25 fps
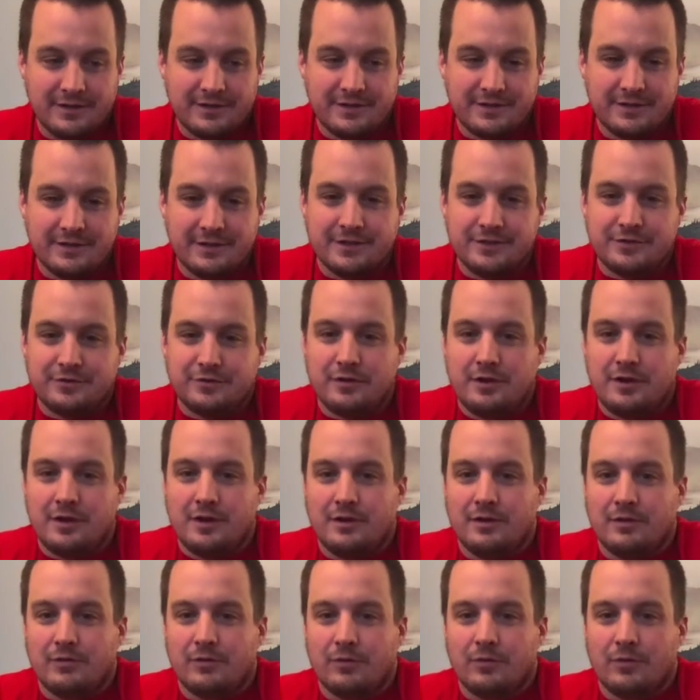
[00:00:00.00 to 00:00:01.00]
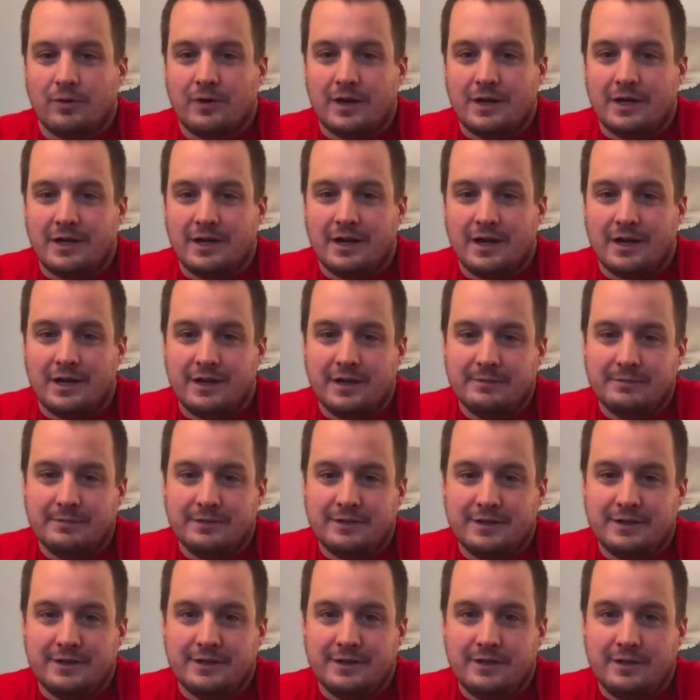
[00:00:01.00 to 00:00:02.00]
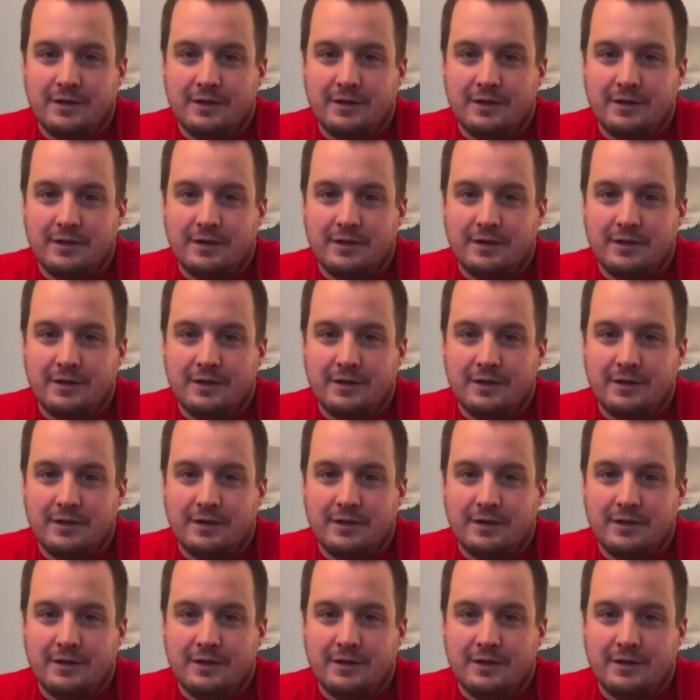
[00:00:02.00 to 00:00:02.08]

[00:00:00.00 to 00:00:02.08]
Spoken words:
is Running on Empty